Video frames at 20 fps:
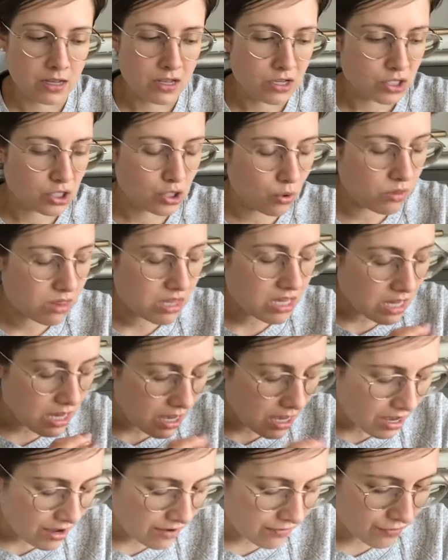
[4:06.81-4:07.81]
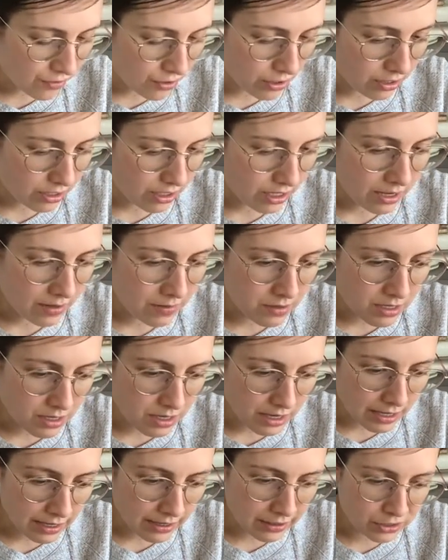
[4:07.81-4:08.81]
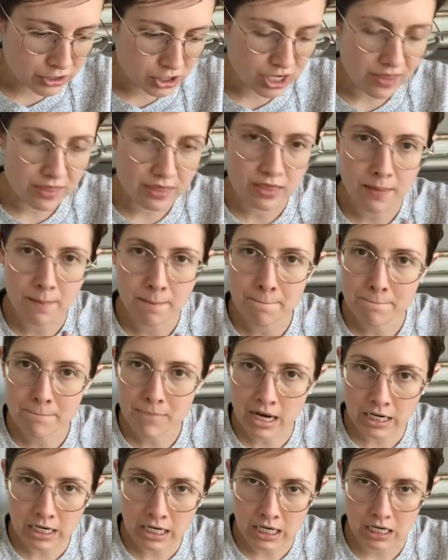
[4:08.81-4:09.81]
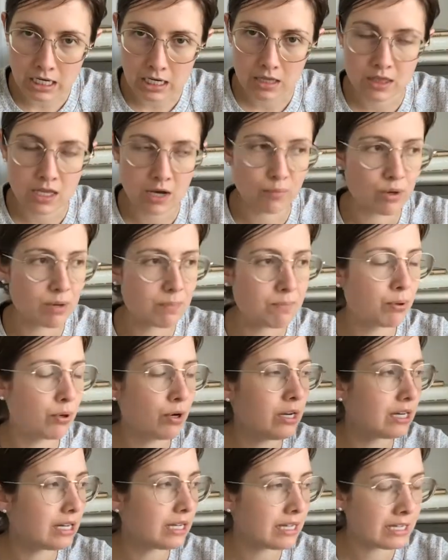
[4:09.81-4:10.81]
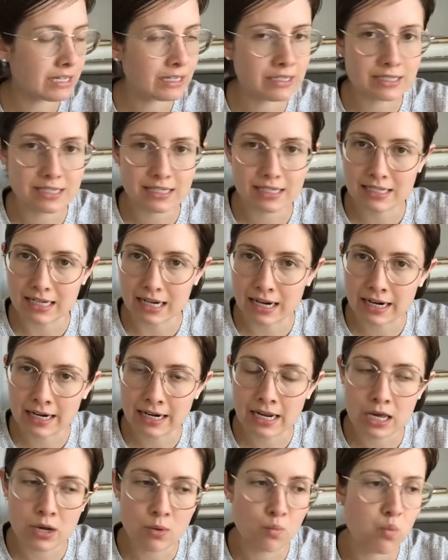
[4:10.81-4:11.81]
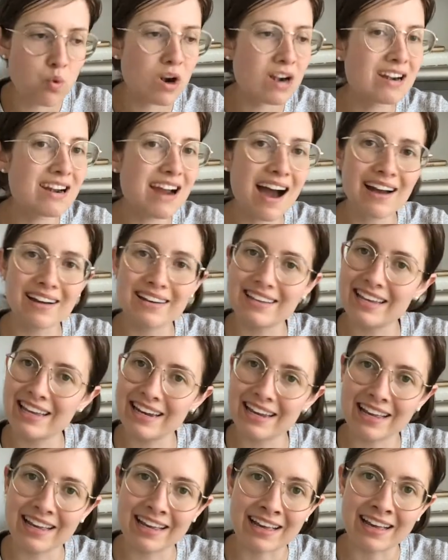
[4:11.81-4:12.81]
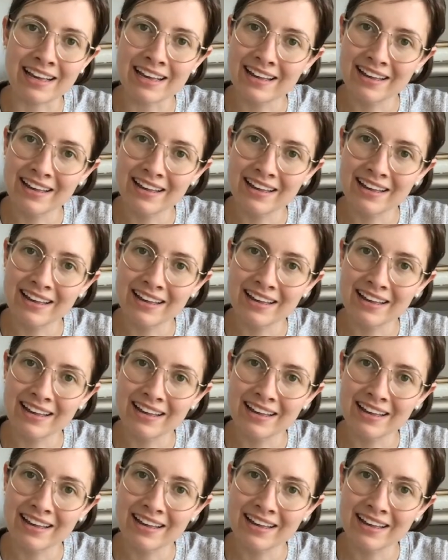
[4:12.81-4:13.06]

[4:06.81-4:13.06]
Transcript: So the effort and the energy, the money that we put into dieting, we're not getting